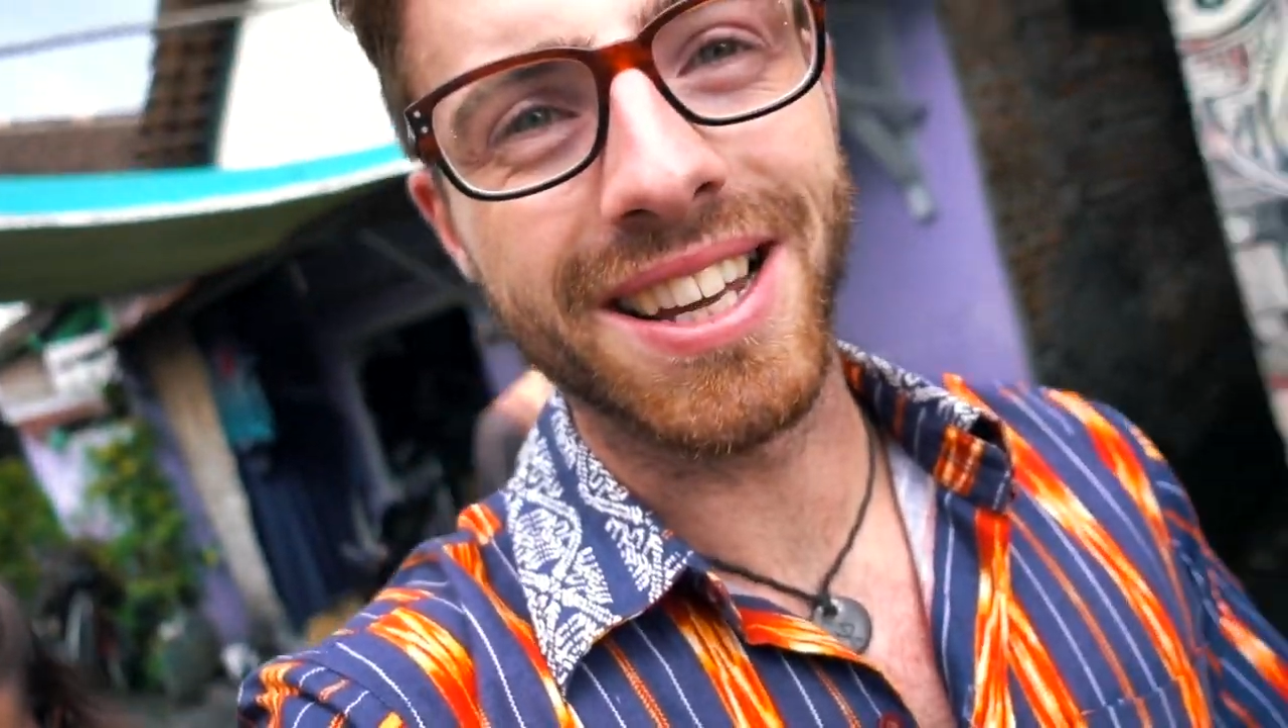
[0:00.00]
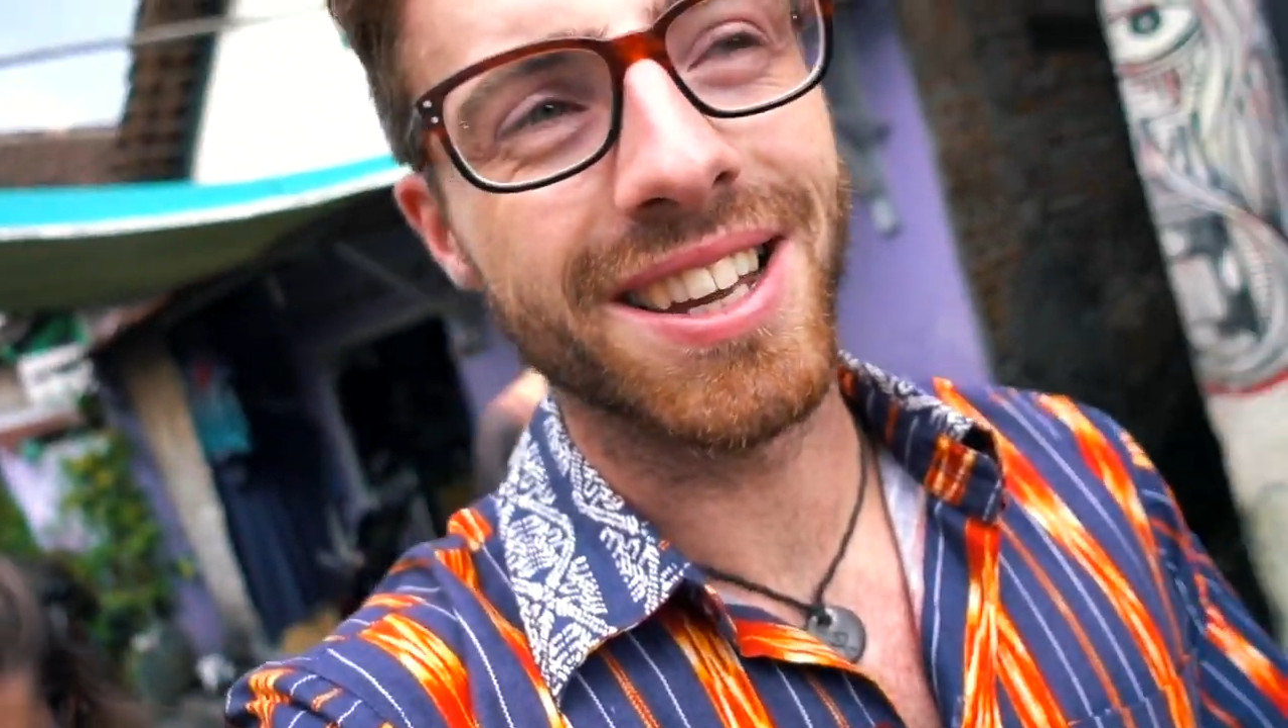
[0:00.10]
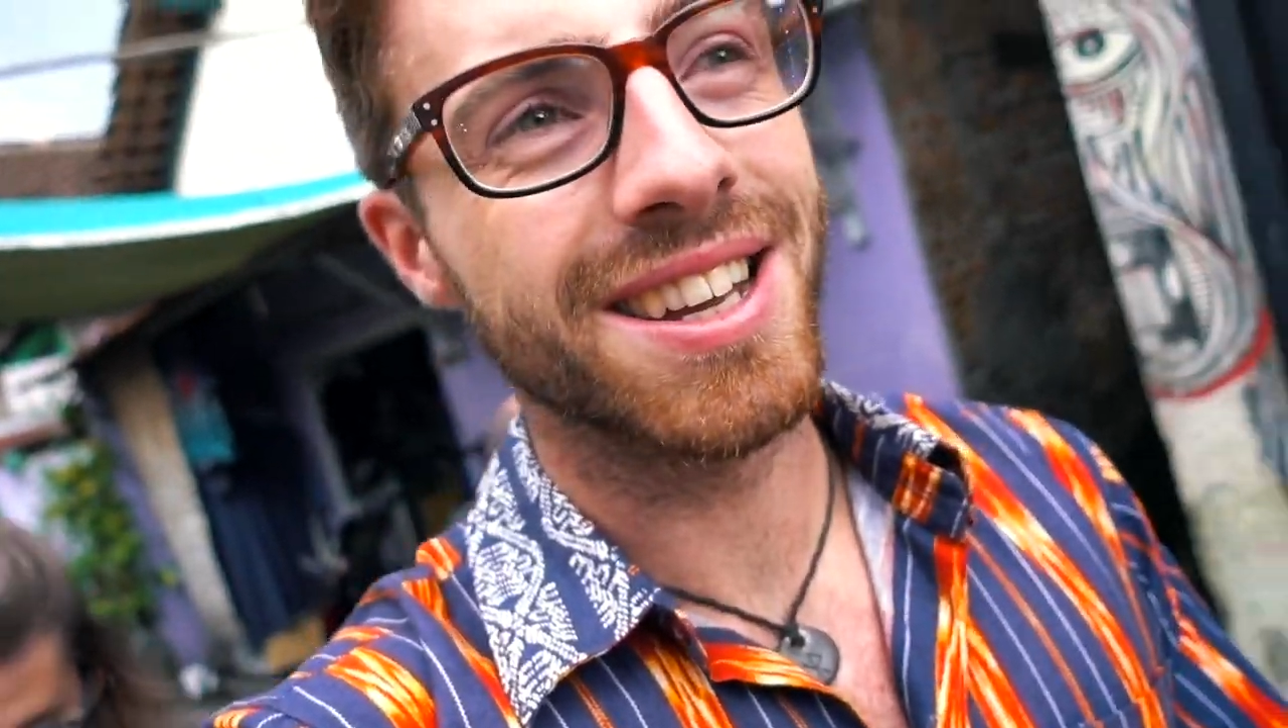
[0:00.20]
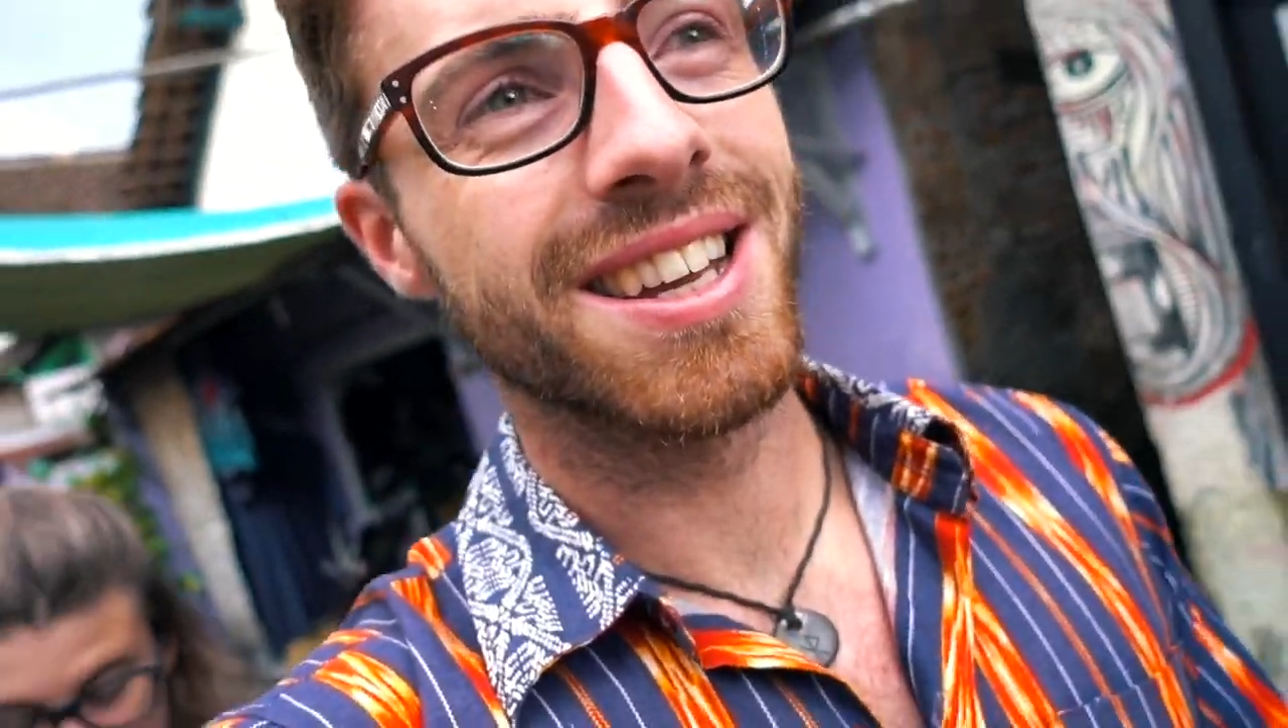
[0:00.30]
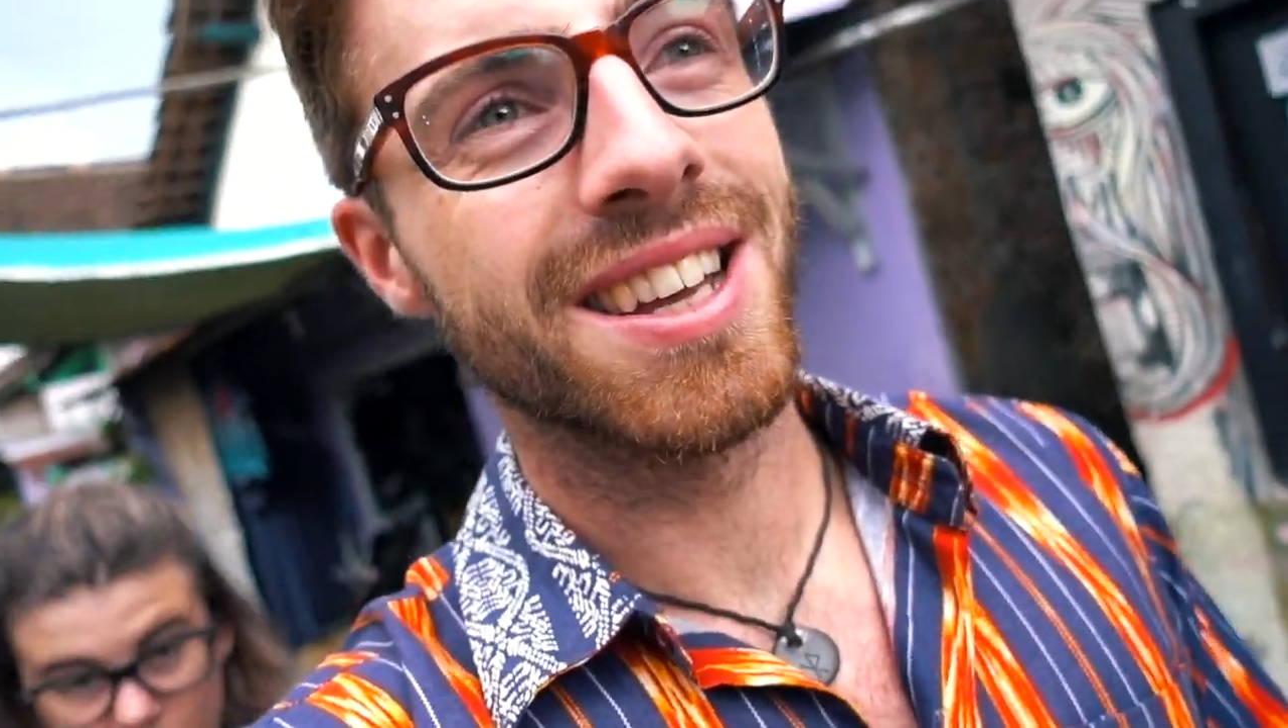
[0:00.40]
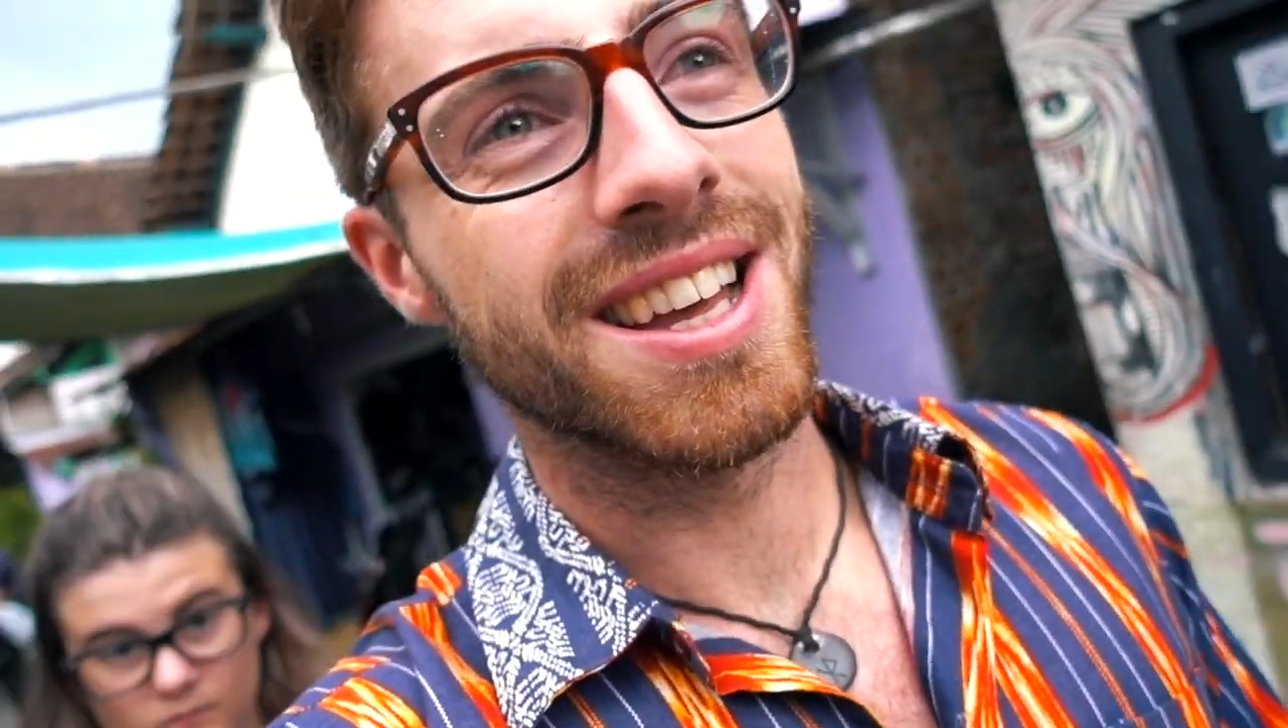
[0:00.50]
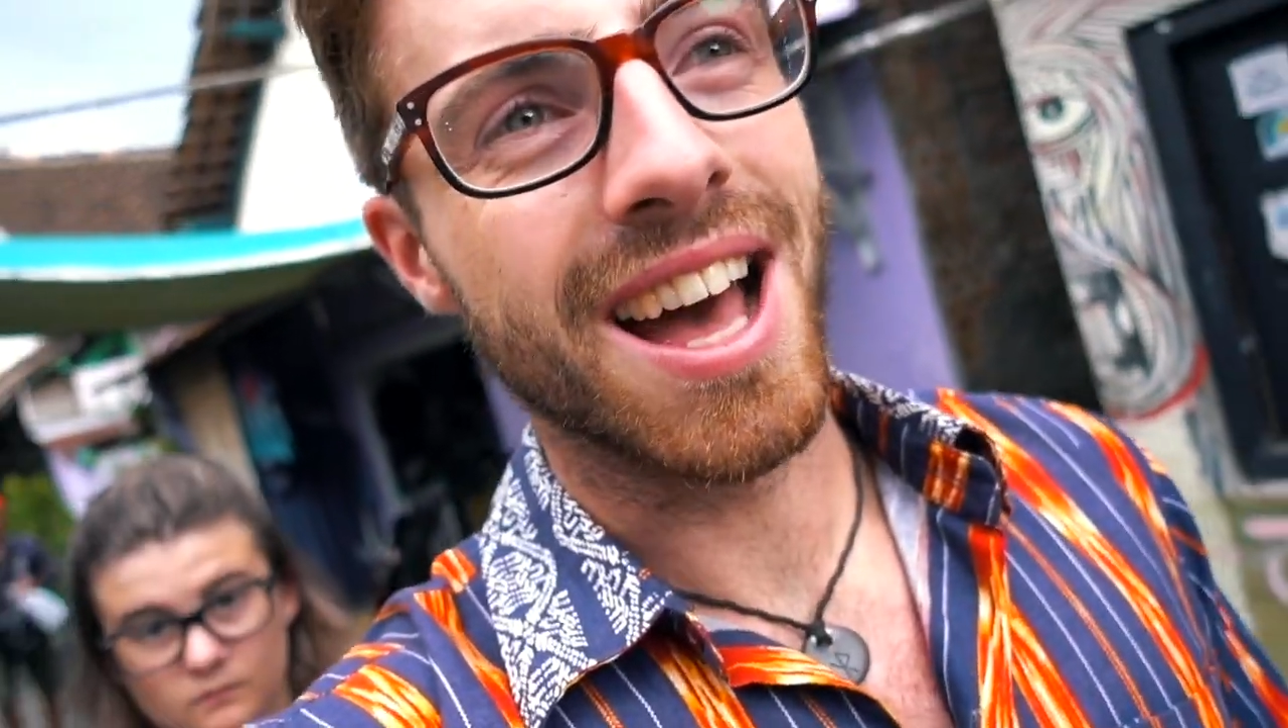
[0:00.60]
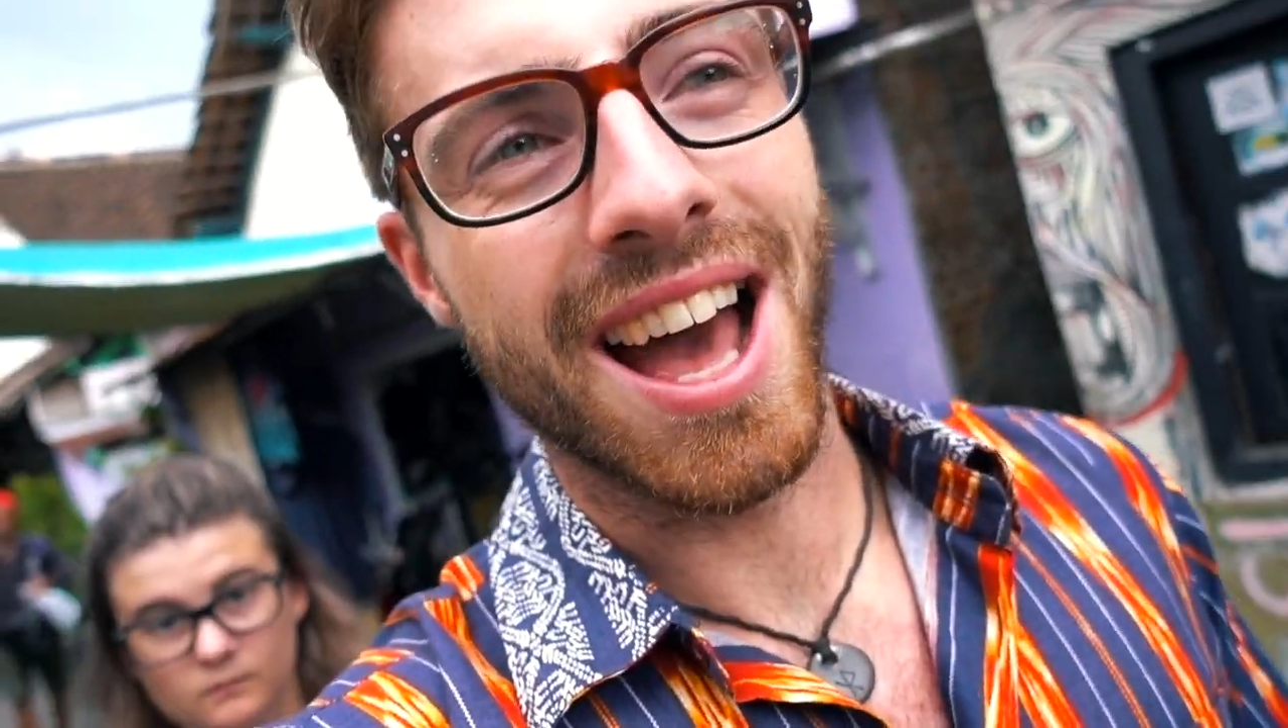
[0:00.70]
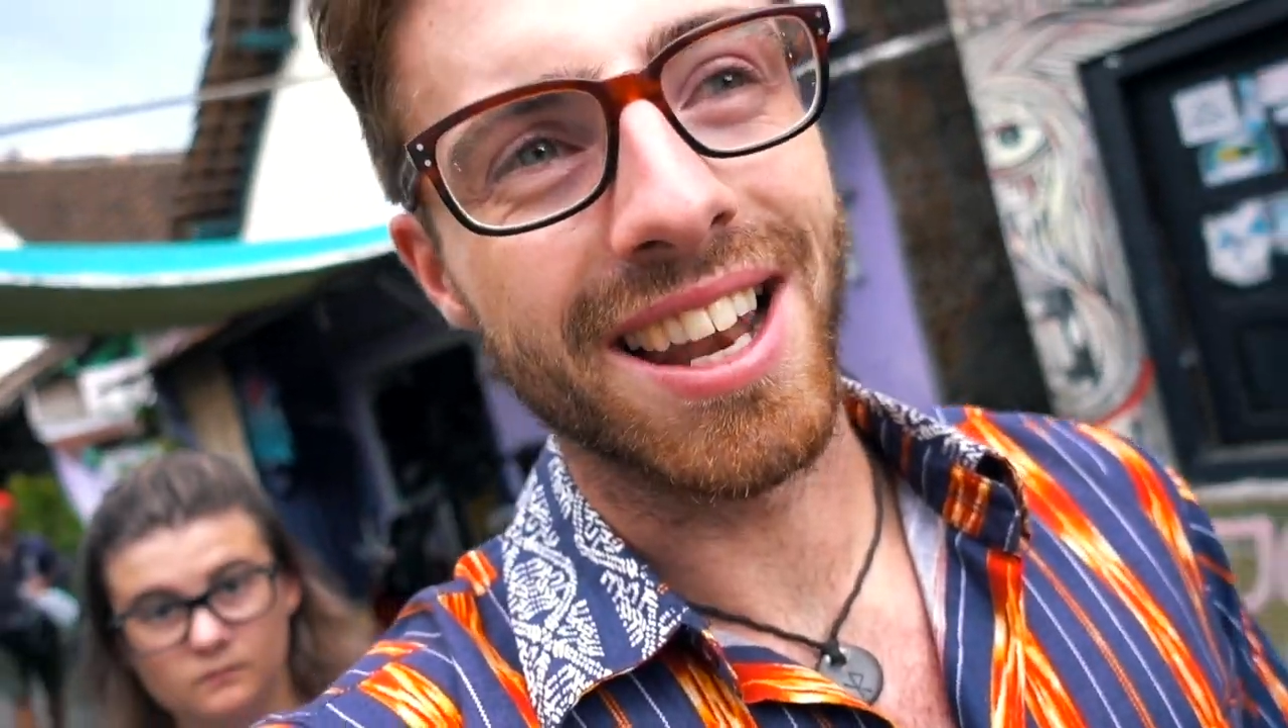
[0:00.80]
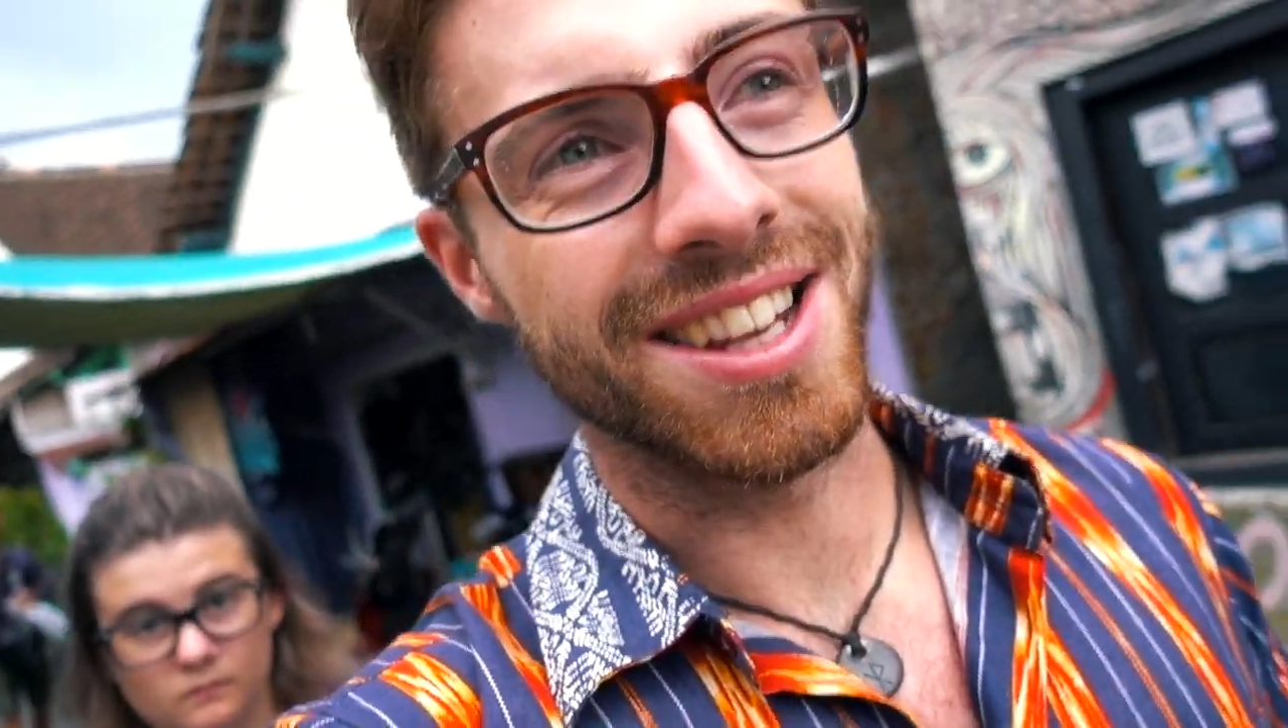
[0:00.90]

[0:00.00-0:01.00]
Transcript: and